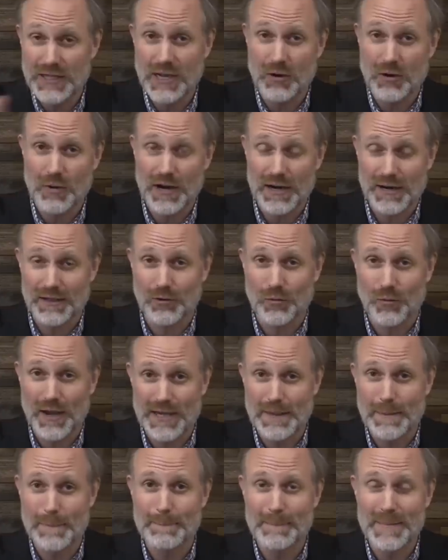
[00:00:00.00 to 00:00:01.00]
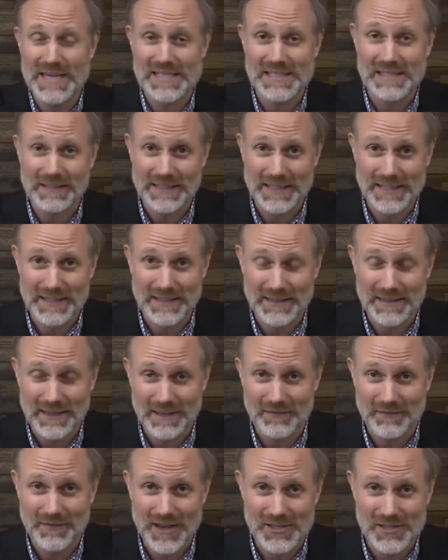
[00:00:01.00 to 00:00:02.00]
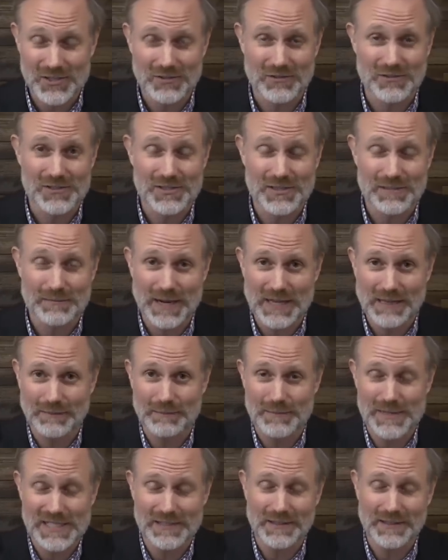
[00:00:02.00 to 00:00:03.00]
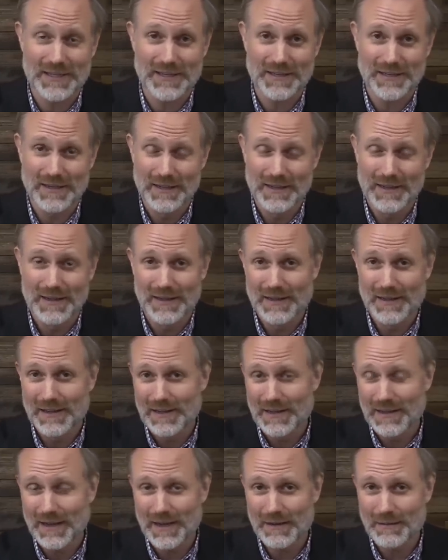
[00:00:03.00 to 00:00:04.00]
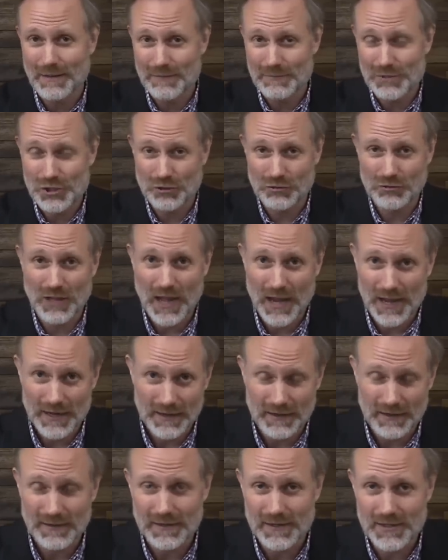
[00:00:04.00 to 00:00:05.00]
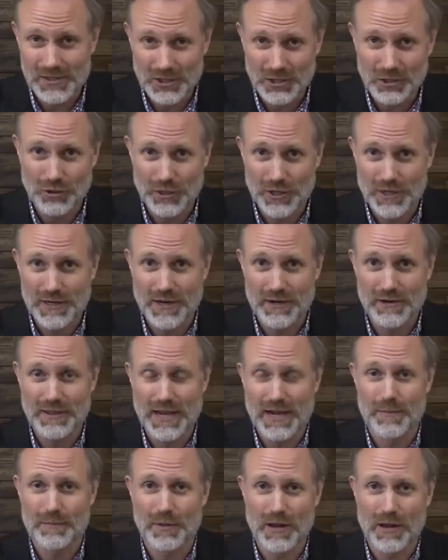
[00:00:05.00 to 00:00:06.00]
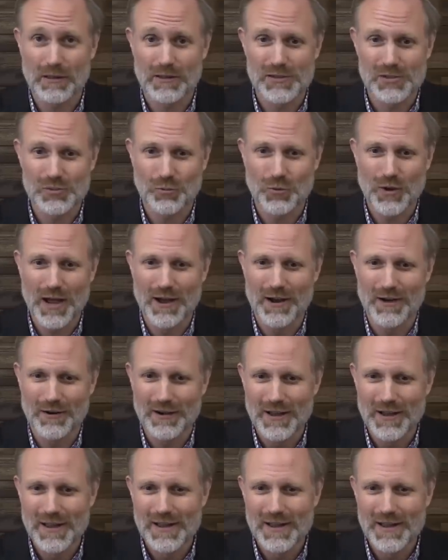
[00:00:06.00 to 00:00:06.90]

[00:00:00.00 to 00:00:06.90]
go out of their way to mislead investors. And by mislead, I, am sure lying is included under that umbrella as well.